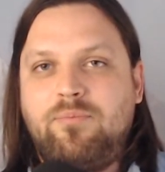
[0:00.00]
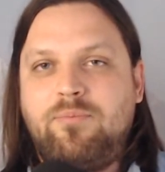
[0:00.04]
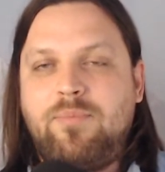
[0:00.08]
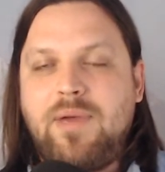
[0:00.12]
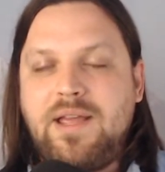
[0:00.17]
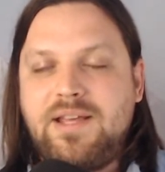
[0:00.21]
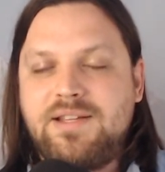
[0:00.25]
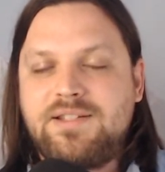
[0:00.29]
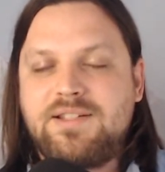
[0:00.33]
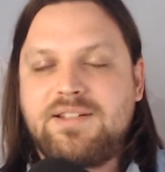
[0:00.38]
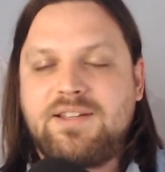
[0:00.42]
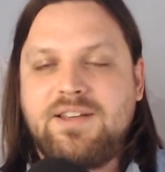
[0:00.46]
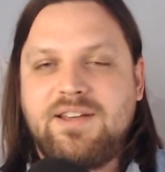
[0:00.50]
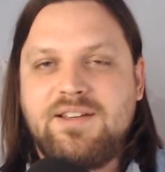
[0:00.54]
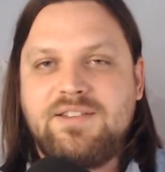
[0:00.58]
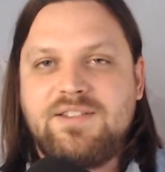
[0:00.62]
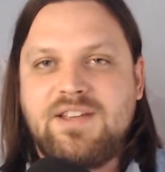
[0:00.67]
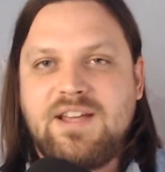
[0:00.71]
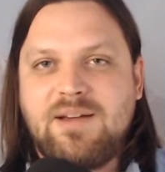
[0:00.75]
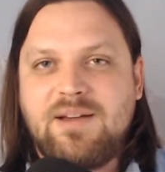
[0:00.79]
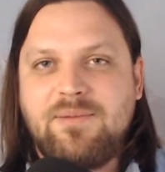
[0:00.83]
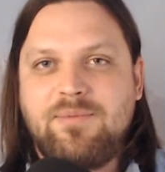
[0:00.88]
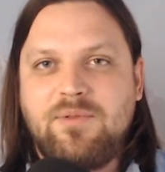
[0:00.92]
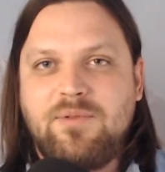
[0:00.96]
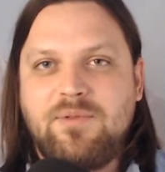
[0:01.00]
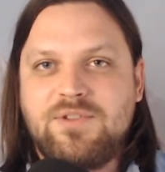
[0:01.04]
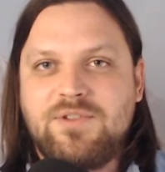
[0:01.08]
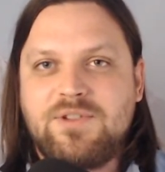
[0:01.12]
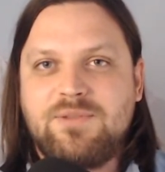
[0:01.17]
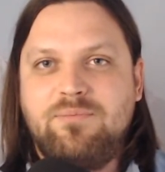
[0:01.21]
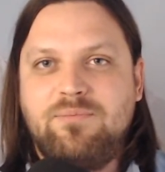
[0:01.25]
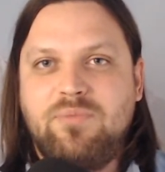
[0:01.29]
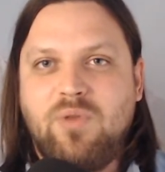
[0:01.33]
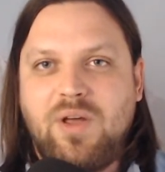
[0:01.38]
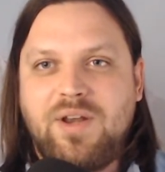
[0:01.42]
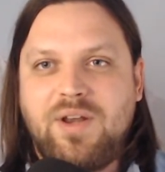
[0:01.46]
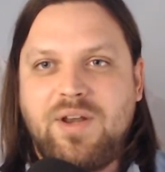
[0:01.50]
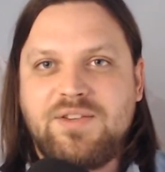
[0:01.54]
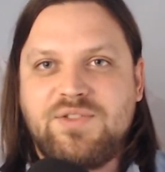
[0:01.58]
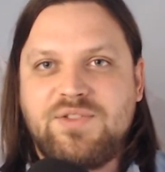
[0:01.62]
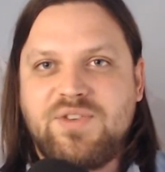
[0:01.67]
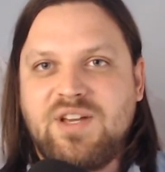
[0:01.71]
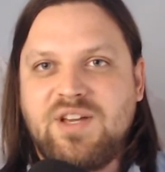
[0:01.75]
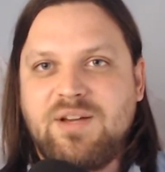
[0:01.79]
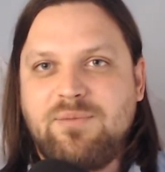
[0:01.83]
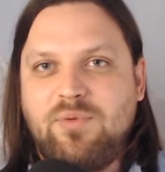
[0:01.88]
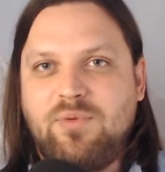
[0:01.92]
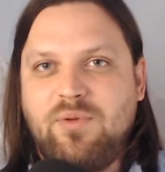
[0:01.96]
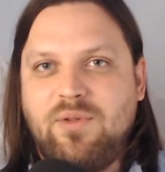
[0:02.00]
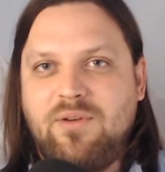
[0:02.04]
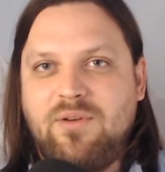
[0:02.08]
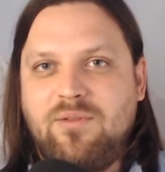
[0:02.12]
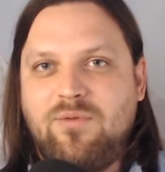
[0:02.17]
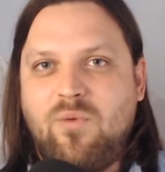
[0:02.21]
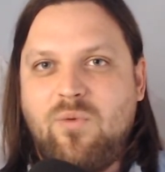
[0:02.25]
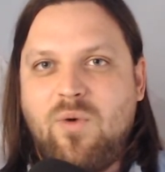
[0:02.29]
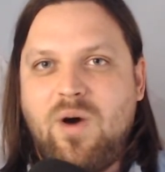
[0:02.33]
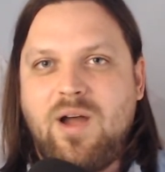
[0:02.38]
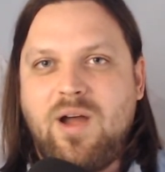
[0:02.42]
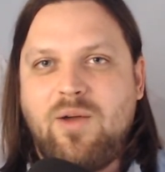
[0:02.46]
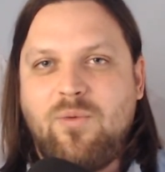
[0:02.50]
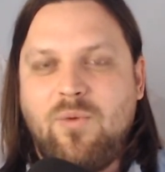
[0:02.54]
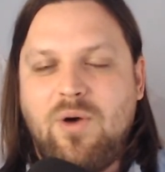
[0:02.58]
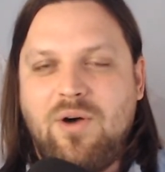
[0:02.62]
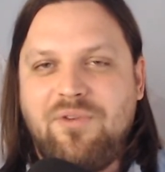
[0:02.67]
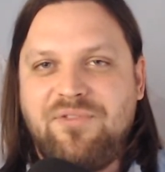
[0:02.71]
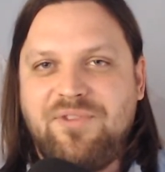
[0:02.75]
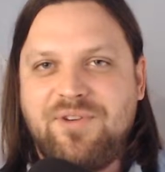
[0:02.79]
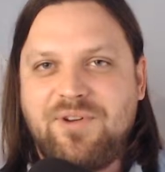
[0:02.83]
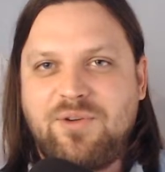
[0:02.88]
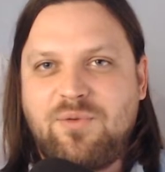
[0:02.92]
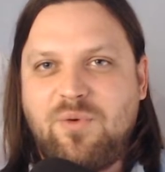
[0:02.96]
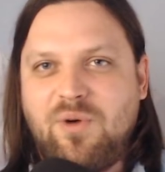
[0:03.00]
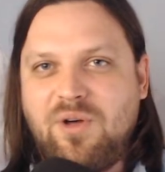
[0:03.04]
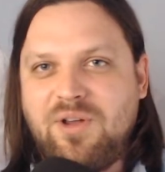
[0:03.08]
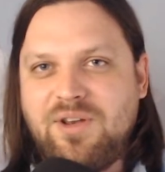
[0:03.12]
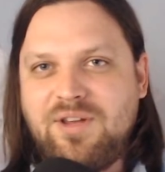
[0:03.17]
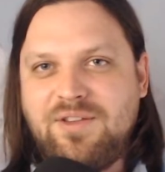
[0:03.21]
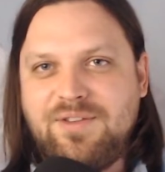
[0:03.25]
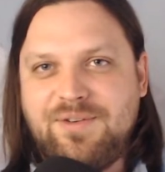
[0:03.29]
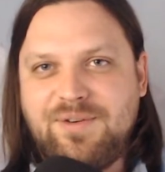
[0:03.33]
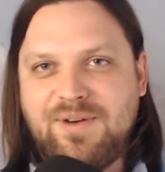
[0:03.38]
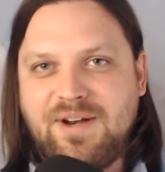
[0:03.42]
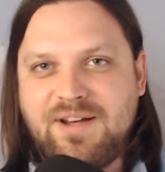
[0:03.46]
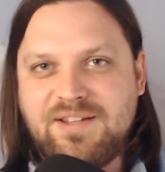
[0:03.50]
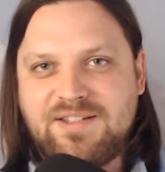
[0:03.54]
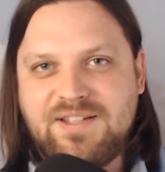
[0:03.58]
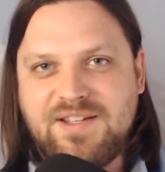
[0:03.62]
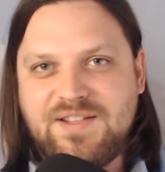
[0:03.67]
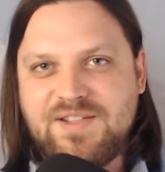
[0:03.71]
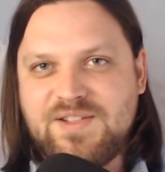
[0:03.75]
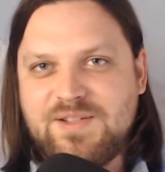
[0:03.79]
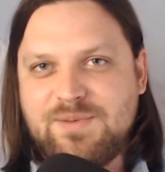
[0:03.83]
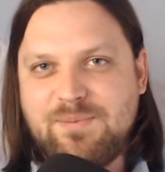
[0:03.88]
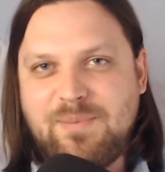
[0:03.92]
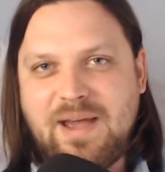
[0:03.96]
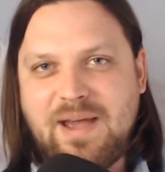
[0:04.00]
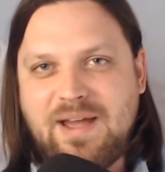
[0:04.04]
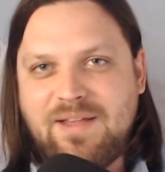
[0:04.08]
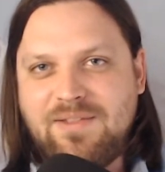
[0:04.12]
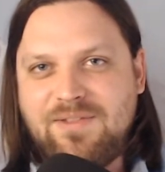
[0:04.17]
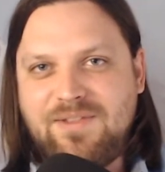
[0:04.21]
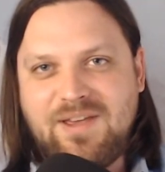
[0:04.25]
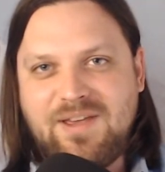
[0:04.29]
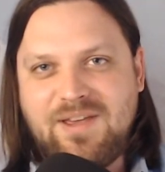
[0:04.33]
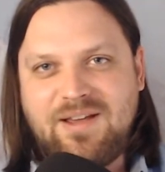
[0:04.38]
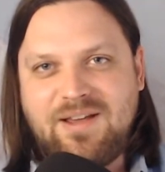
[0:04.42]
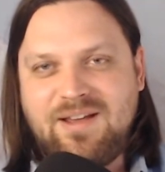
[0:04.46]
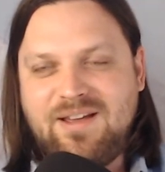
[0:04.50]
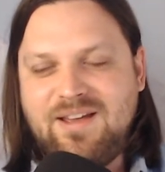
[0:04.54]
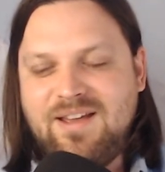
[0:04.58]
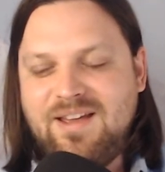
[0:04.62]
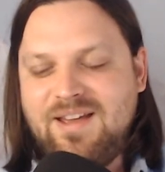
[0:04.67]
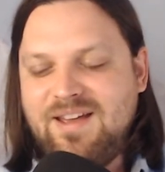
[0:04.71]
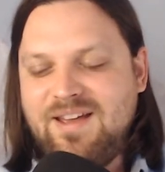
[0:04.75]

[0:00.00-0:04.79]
basic example, just blunt example of why wealth inequality in the United States is a bad thing.